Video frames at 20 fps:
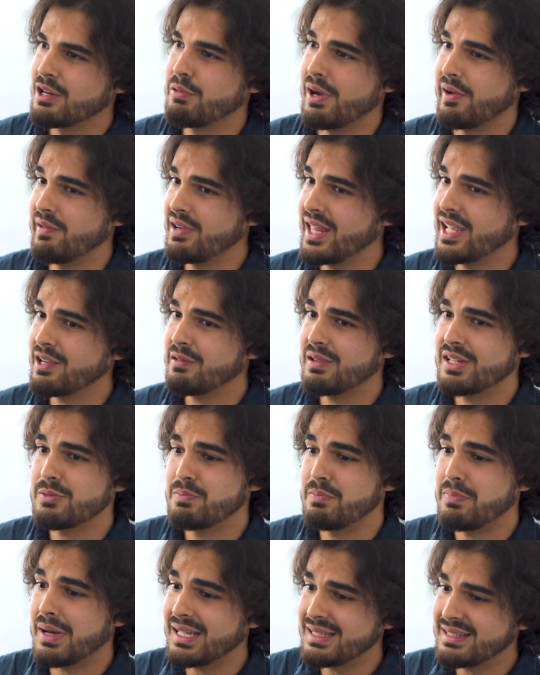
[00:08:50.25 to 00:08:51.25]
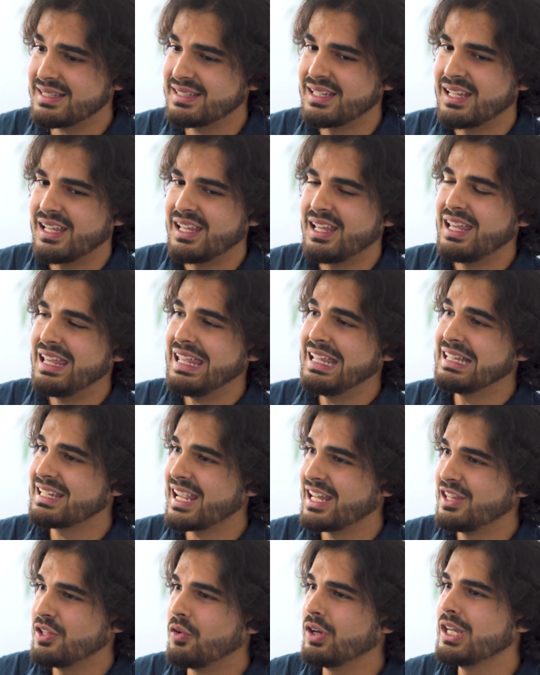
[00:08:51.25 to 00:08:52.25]
query language, but it
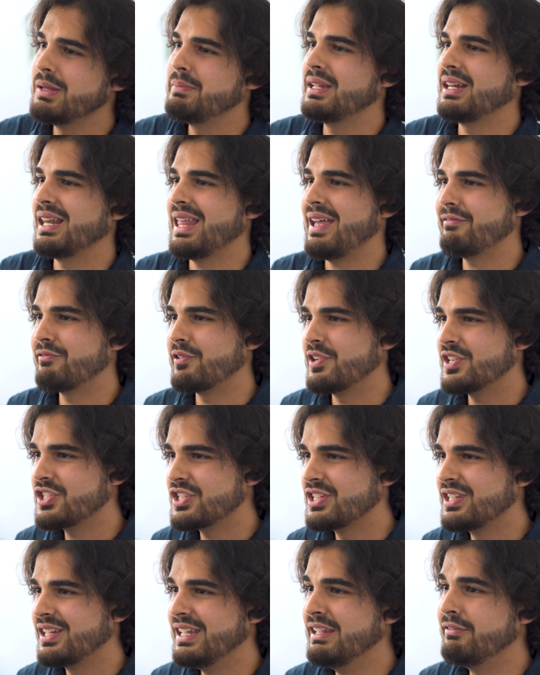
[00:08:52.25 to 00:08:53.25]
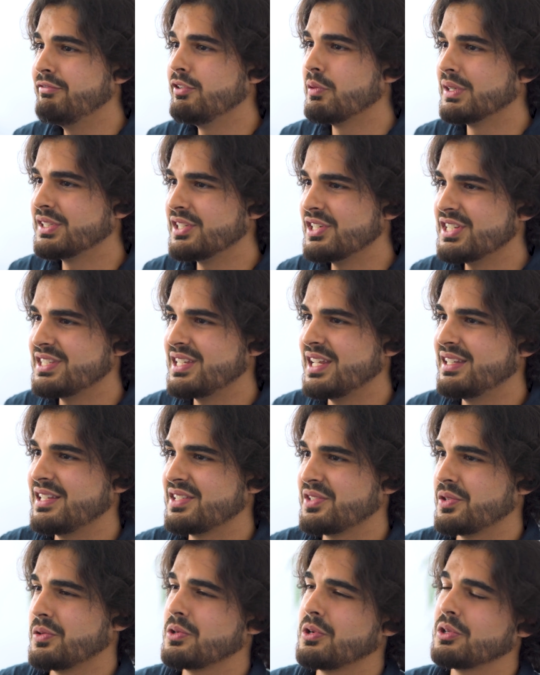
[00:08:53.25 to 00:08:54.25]
can only be leveraged if you understand
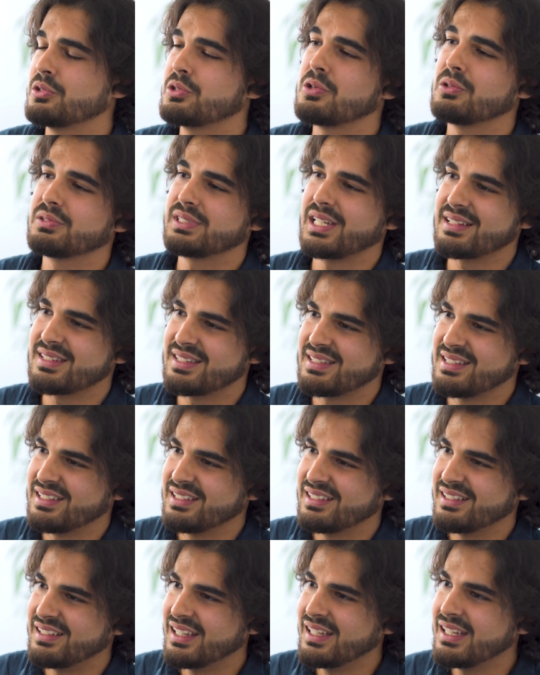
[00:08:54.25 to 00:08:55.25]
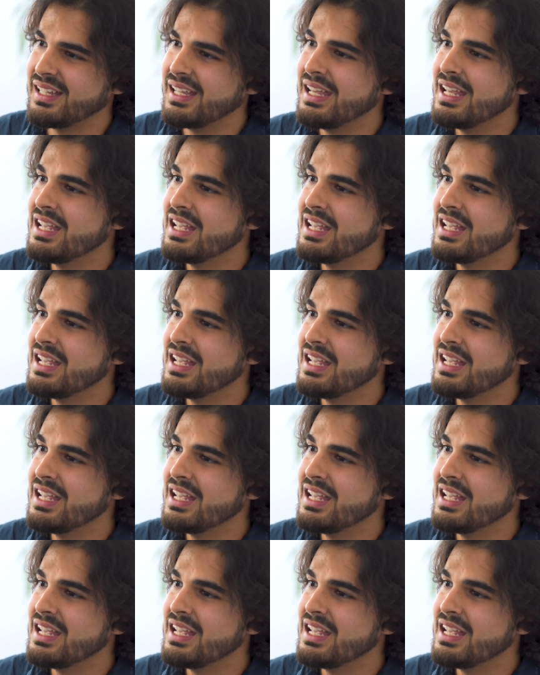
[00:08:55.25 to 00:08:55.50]
the so-called context. Yeah?